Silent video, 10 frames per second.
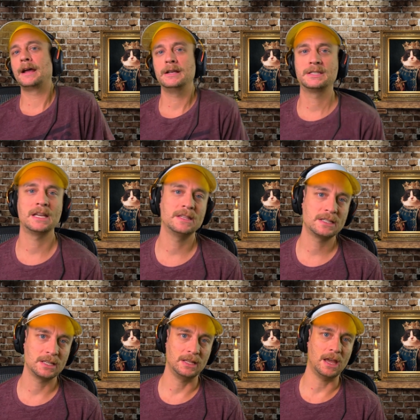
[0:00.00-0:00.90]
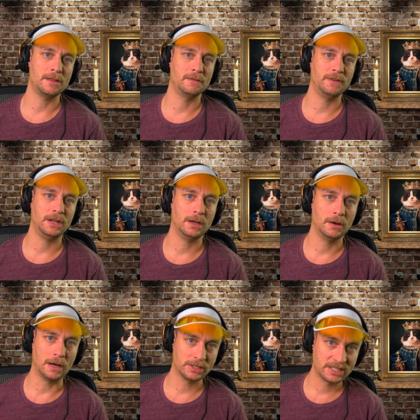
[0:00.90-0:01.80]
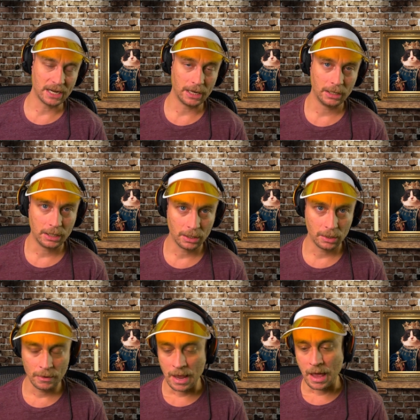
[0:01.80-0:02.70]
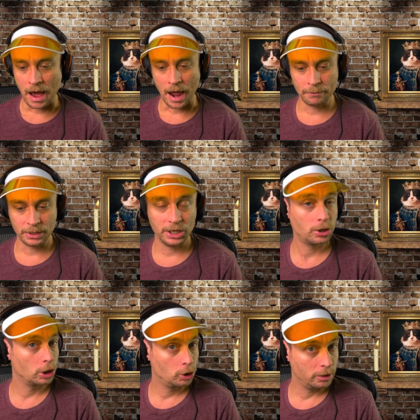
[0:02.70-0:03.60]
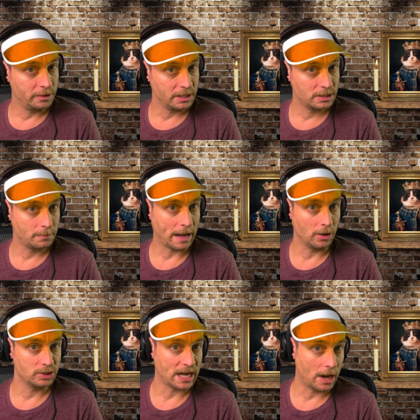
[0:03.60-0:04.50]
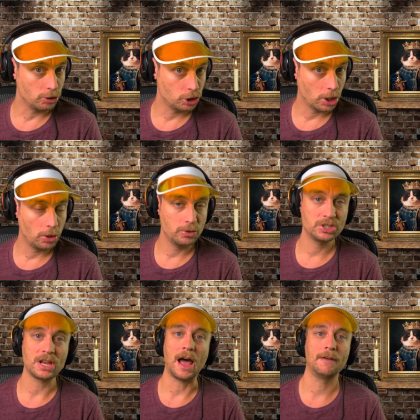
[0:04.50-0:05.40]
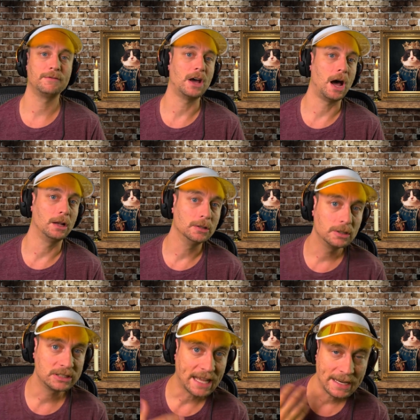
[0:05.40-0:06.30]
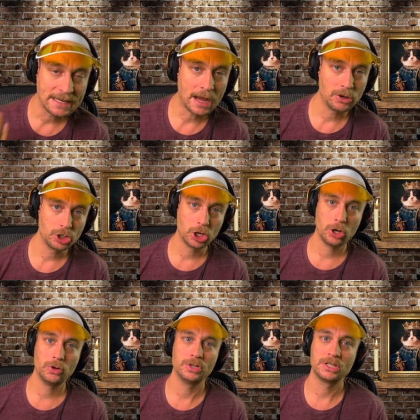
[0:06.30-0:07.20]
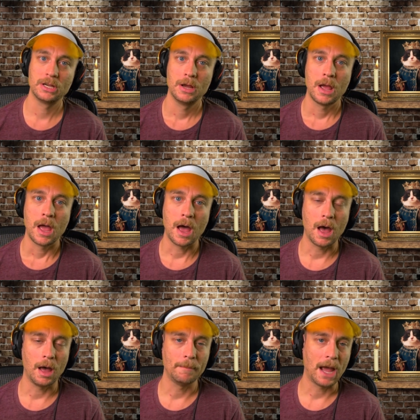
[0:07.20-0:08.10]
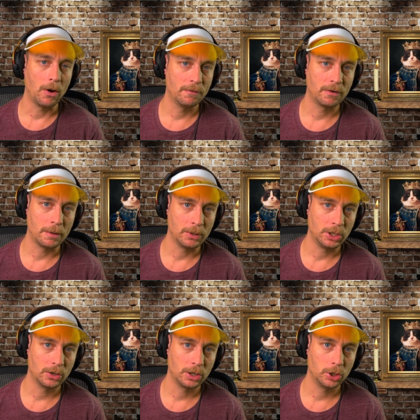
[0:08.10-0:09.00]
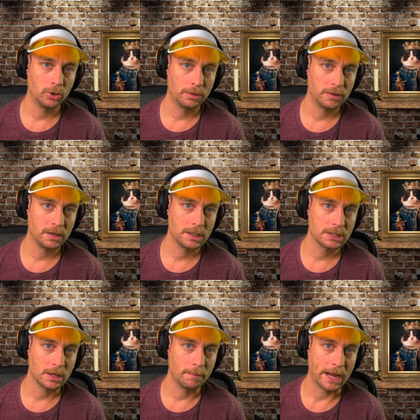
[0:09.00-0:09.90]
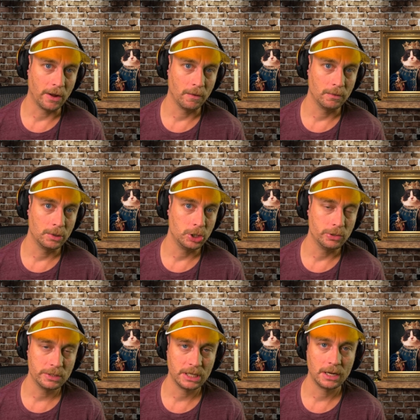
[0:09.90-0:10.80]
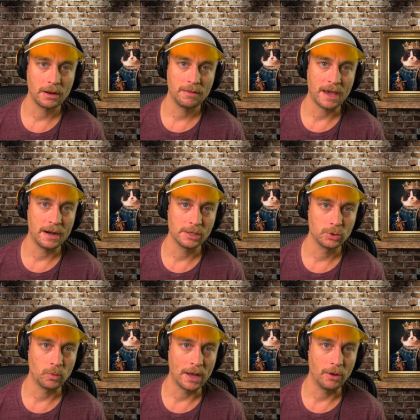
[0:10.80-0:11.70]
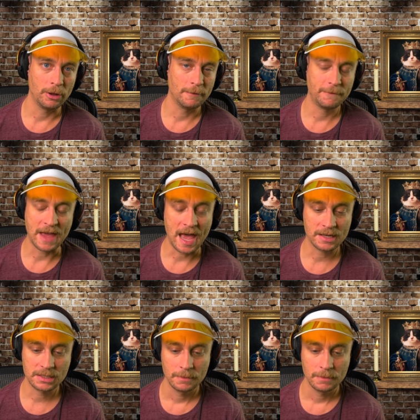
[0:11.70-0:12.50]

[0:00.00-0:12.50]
said this in the other video, I'll say it here. I've been hearing good things about Dow Jones. I've not looked at Dow Jones. Um, however, I've been hearing good things about using that as well. In fact,